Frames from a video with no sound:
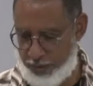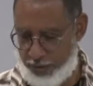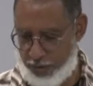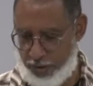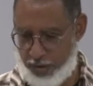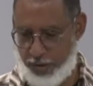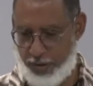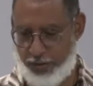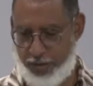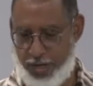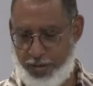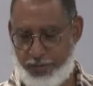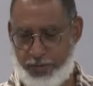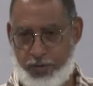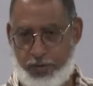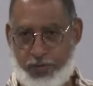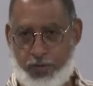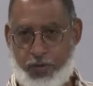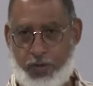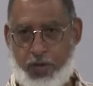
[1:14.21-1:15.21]
very
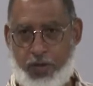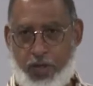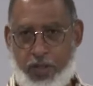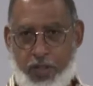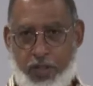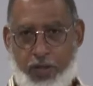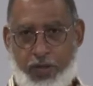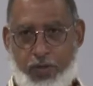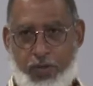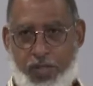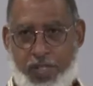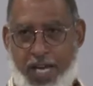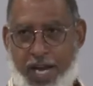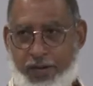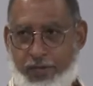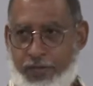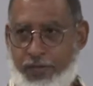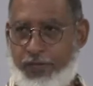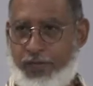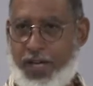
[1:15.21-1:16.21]
grateful for those
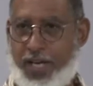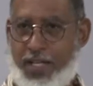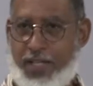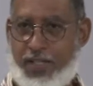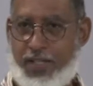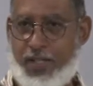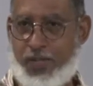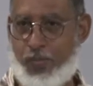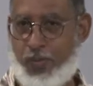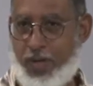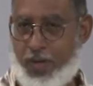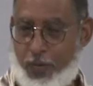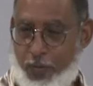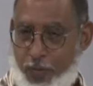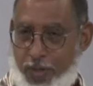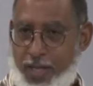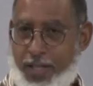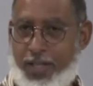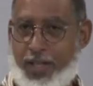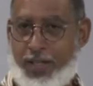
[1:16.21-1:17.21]
sacrifices where
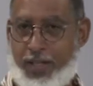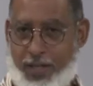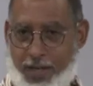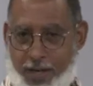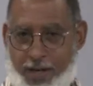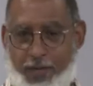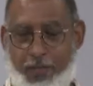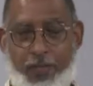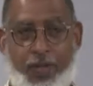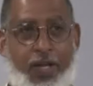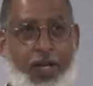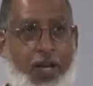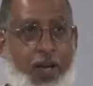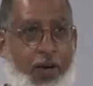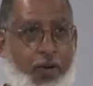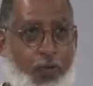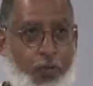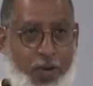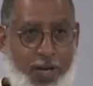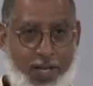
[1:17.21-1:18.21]
we can come,
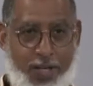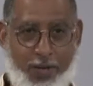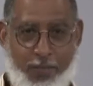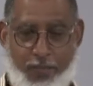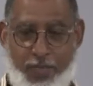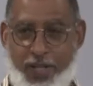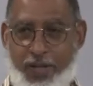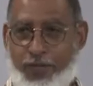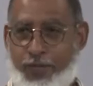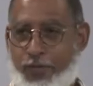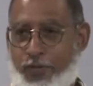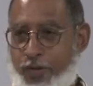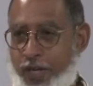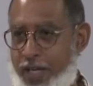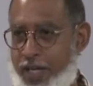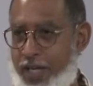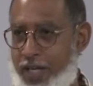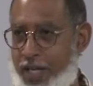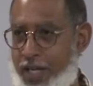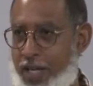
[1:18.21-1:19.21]
we can be
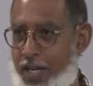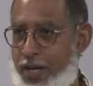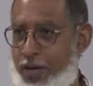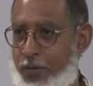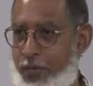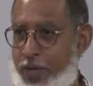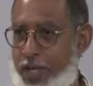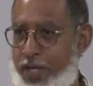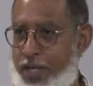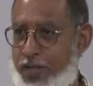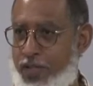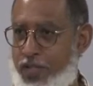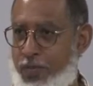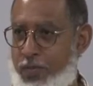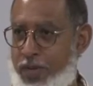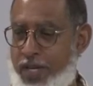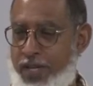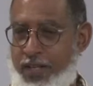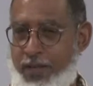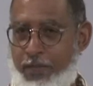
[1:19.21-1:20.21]
free, we can
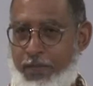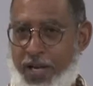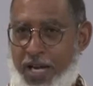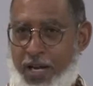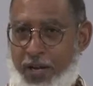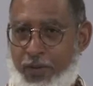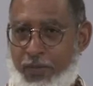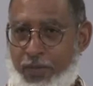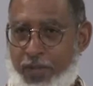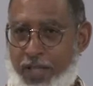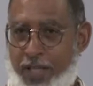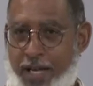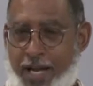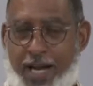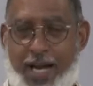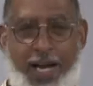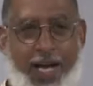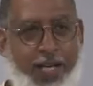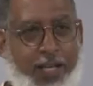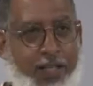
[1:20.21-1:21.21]
speak about
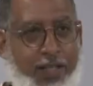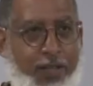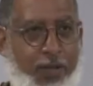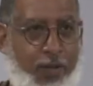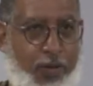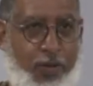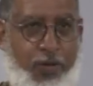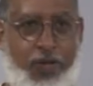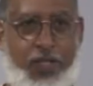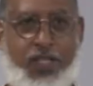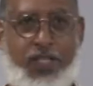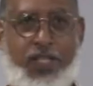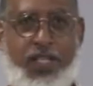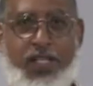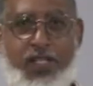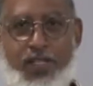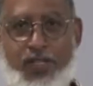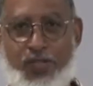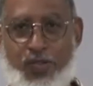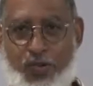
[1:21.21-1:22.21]
God and the Lord
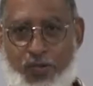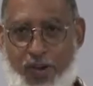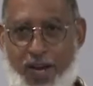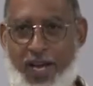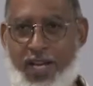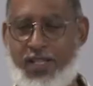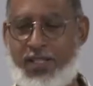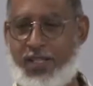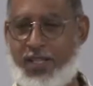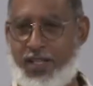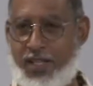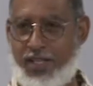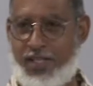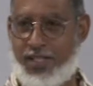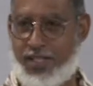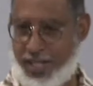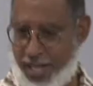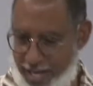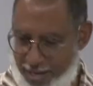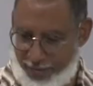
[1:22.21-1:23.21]
Jesus Christ and his
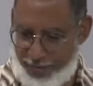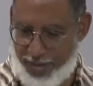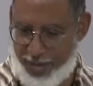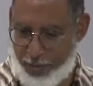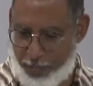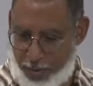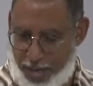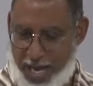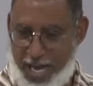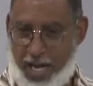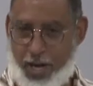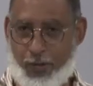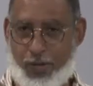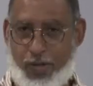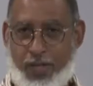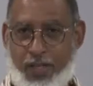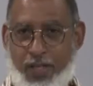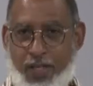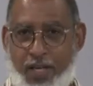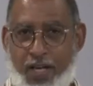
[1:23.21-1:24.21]
saving
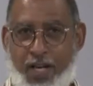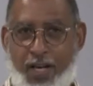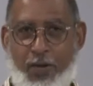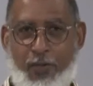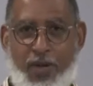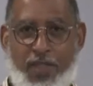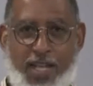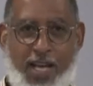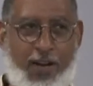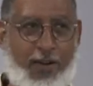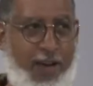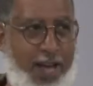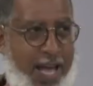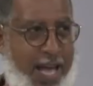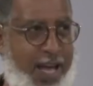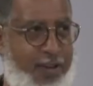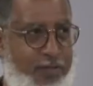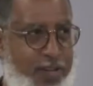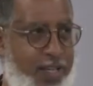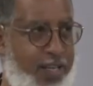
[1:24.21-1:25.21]
power without
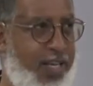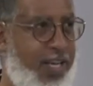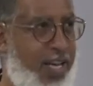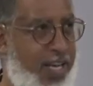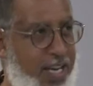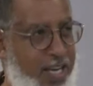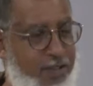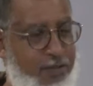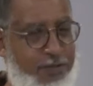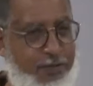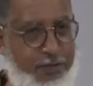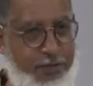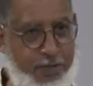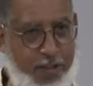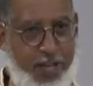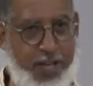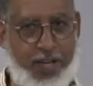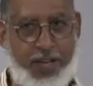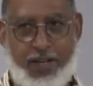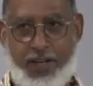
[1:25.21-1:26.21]
having any
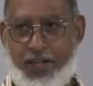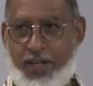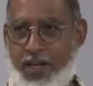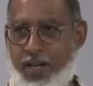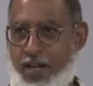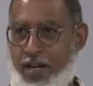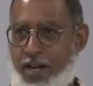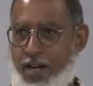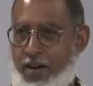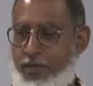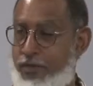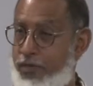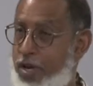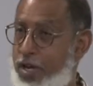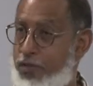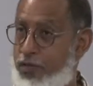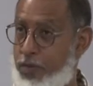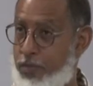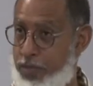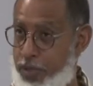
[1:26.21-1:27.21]
fear of
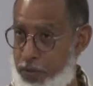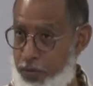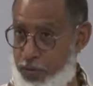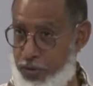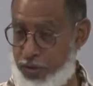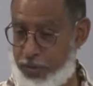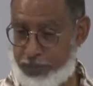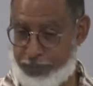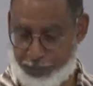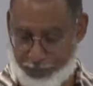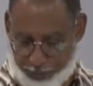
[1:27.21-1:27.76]
retribution.